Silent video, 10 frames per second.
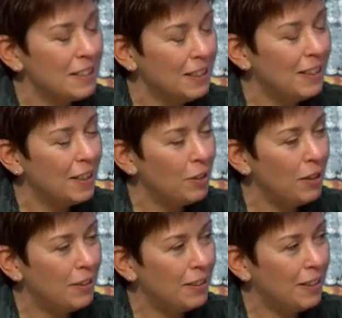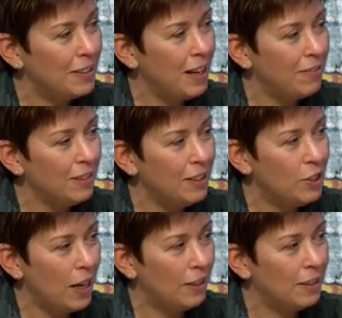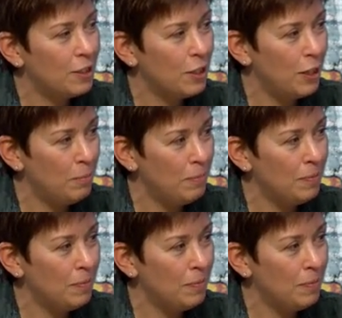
You know, I definitely challenge them